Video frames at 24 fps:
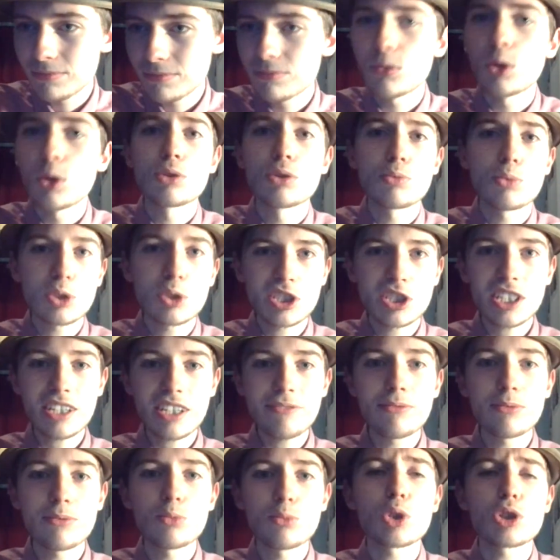Or watch it
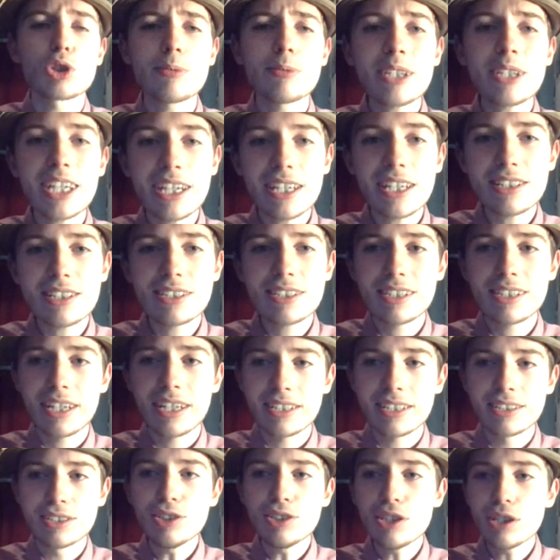with kids.
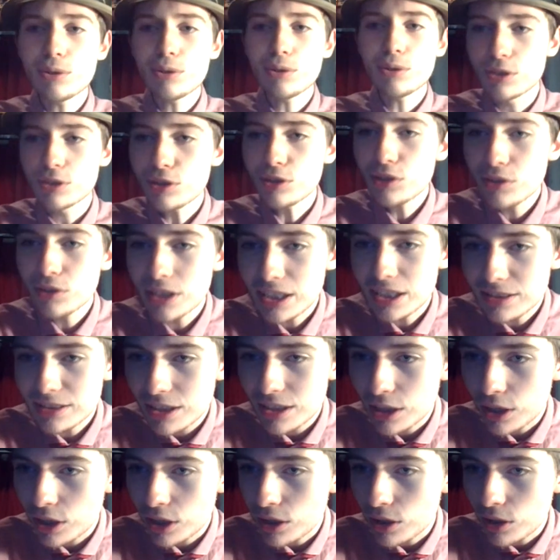You know that.
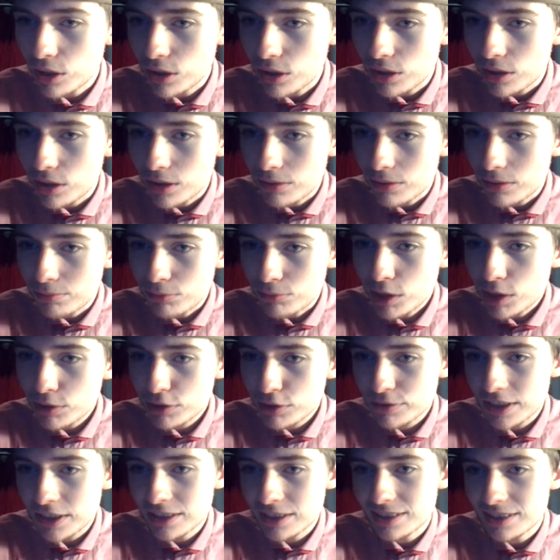Mario
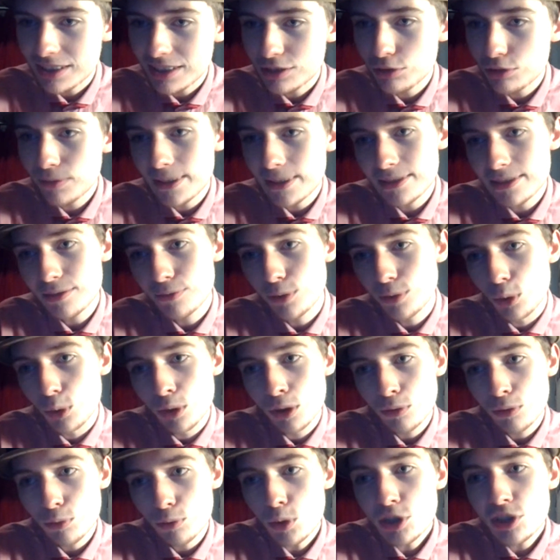Fantastic 2004.
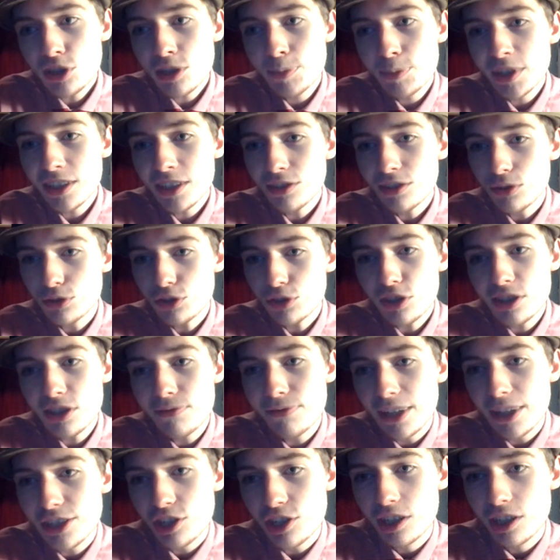What's your opinion on Justin
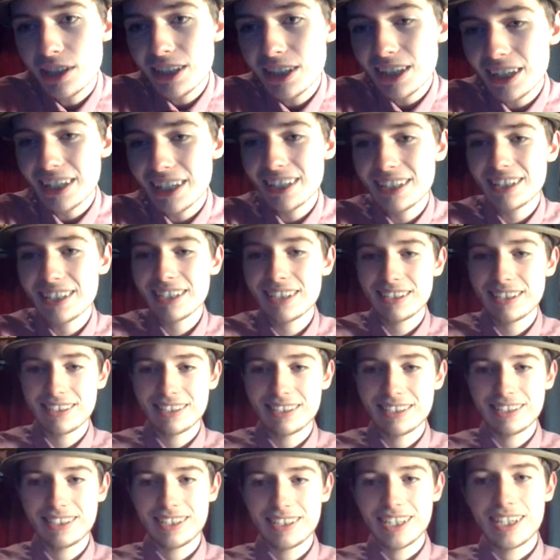Fletcher?
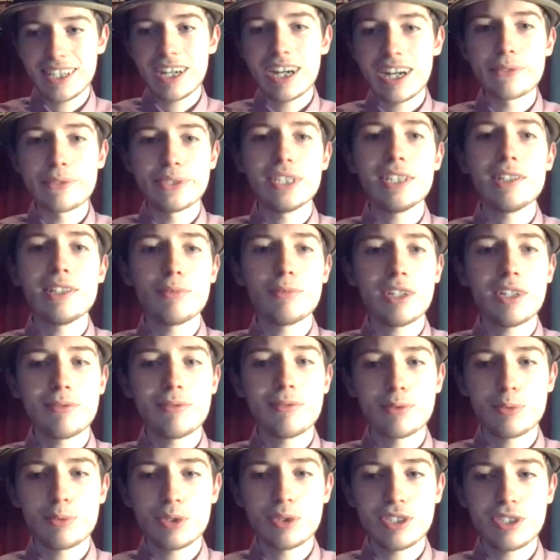I've seen him when I
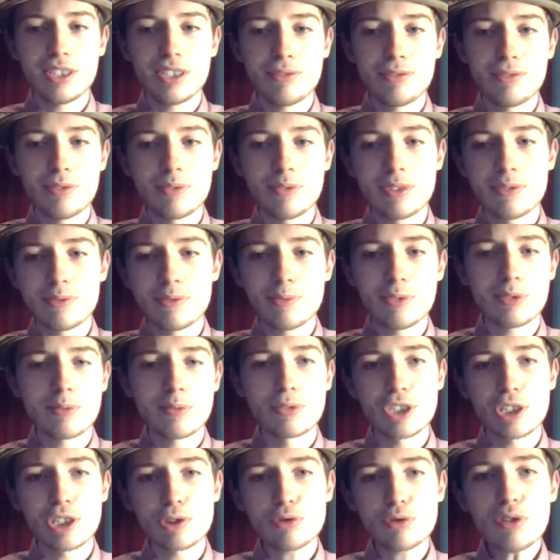was watching it with
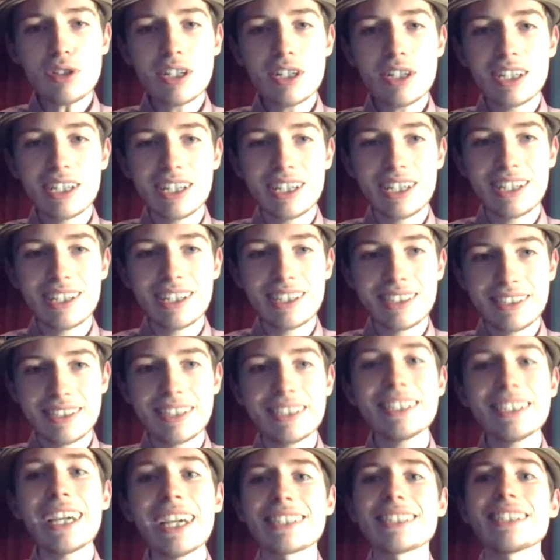some children.
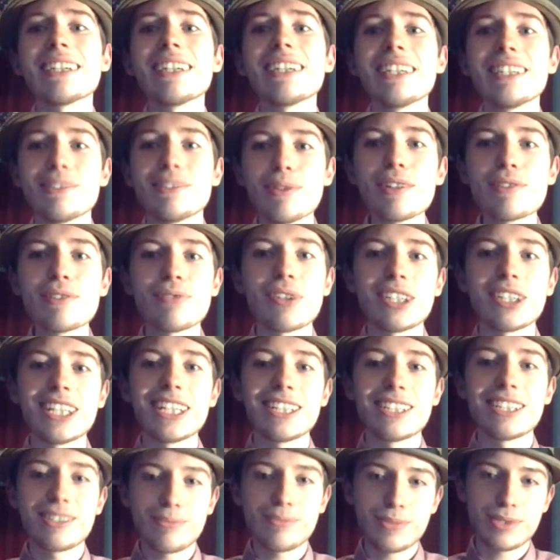Yes, he's very
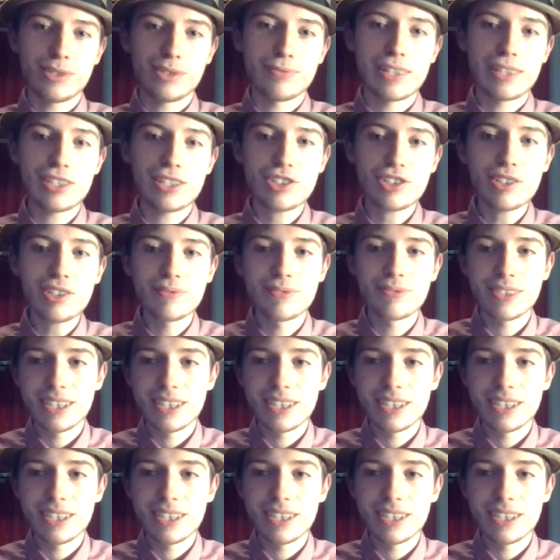funny, Mr. Fletcher.